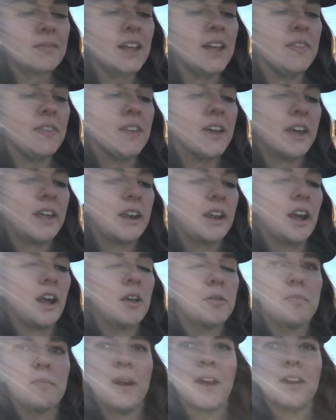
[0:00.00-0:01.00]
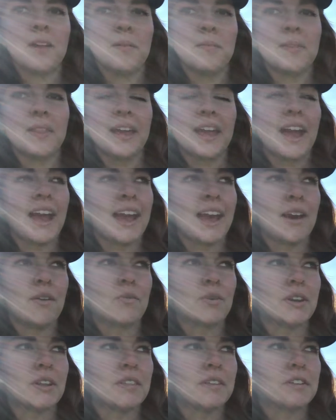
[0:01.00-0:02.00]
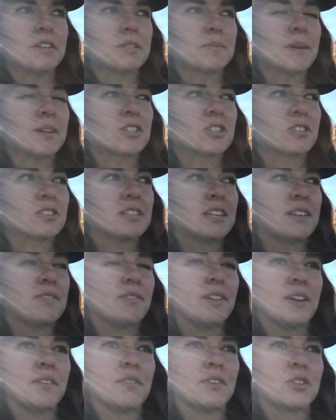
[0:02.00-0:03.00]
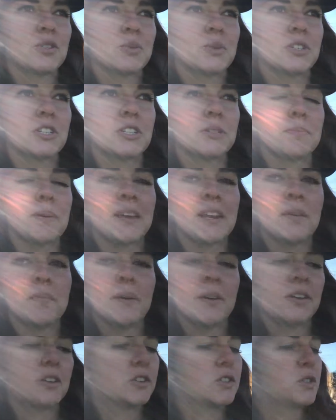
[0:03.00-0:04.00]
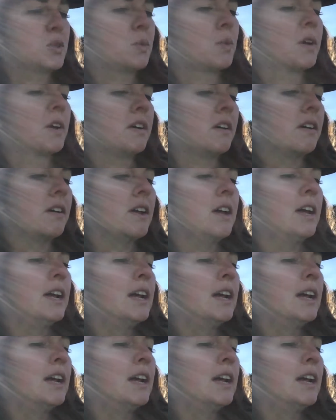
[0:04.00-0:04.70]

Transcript: And then on bottom, I have one of their specialty flavors, which is peanut butter swirl.